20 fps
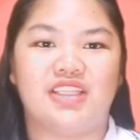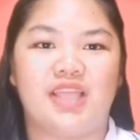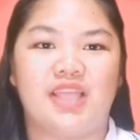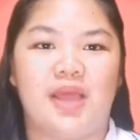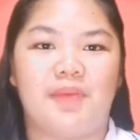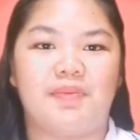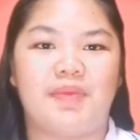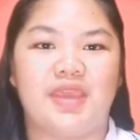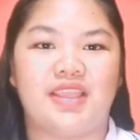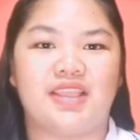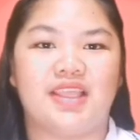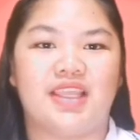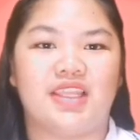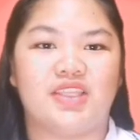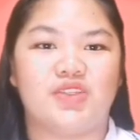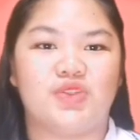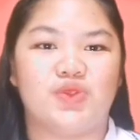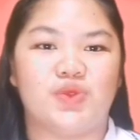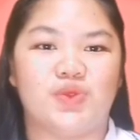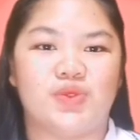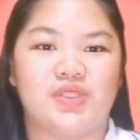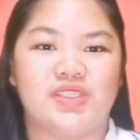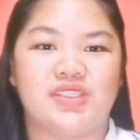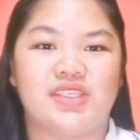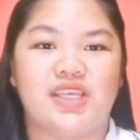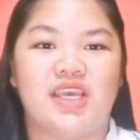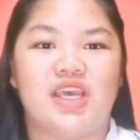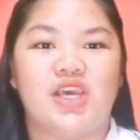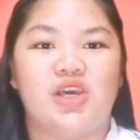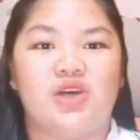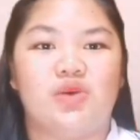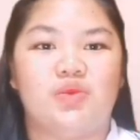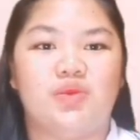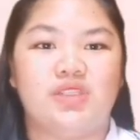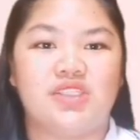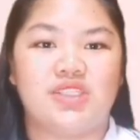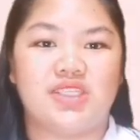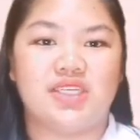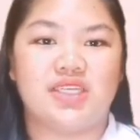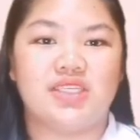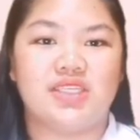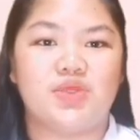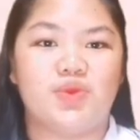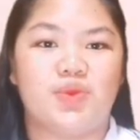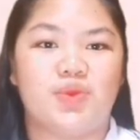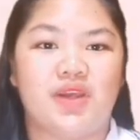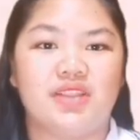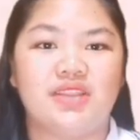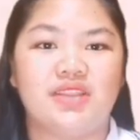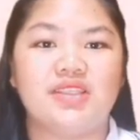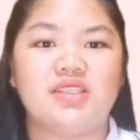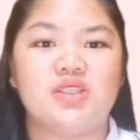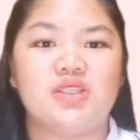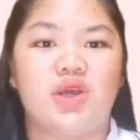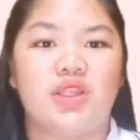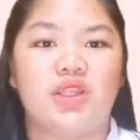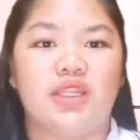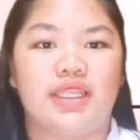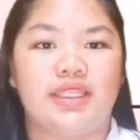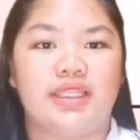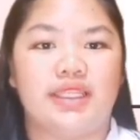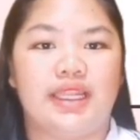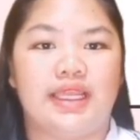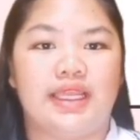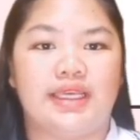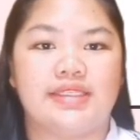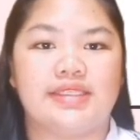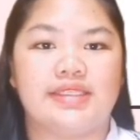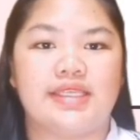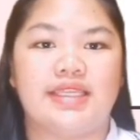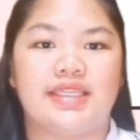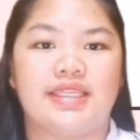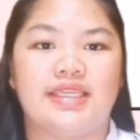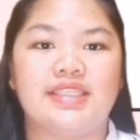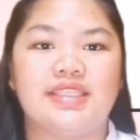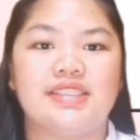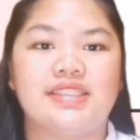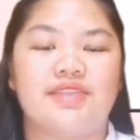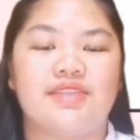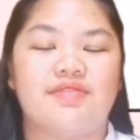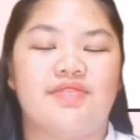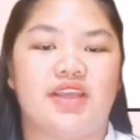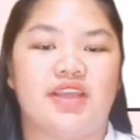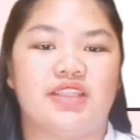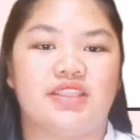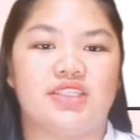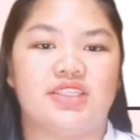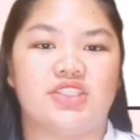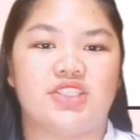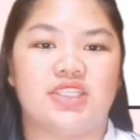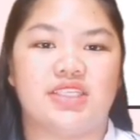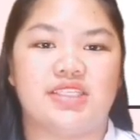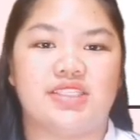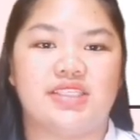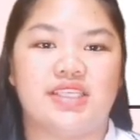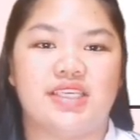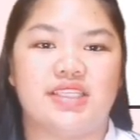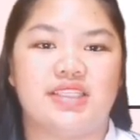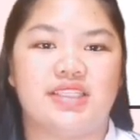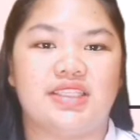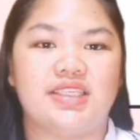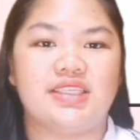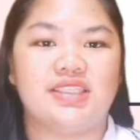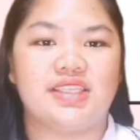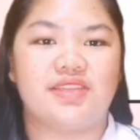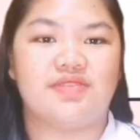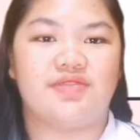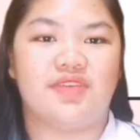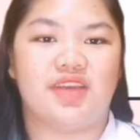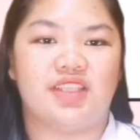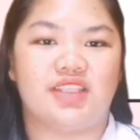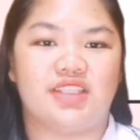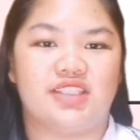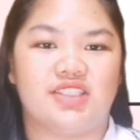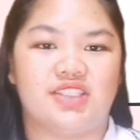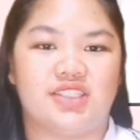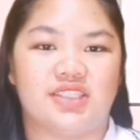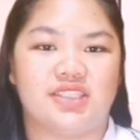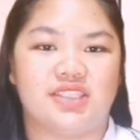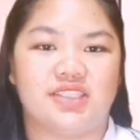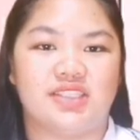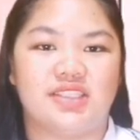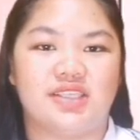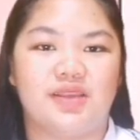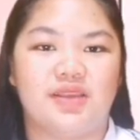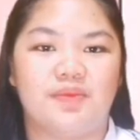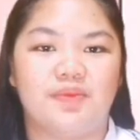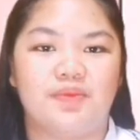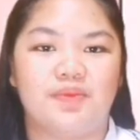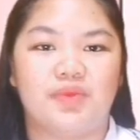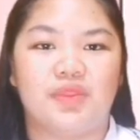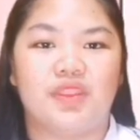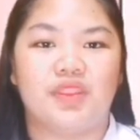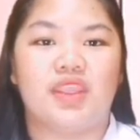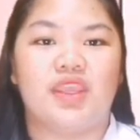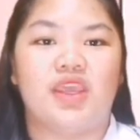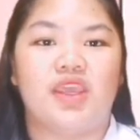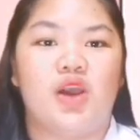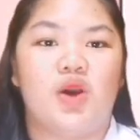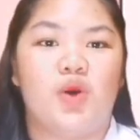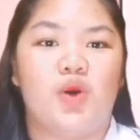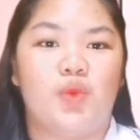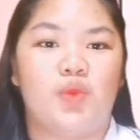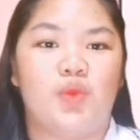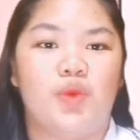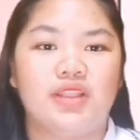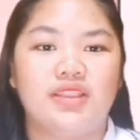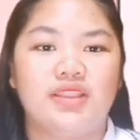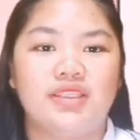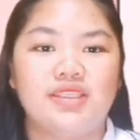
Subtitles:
the topic that I choose, which is what is online class and its advantages and disadvantages. What